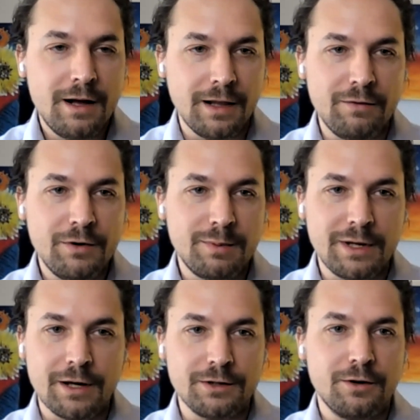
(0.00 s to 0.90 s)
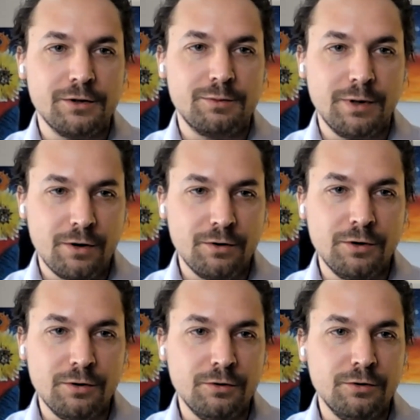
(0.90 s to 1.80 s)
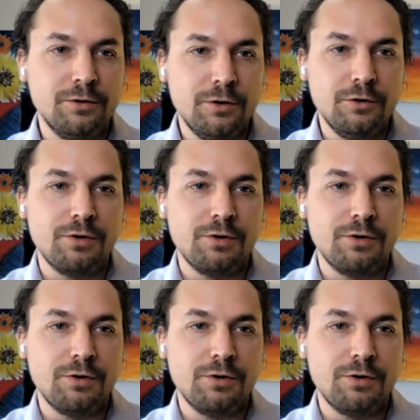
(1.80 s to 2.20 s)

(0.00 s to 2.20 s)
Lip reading: levels, because of course we know new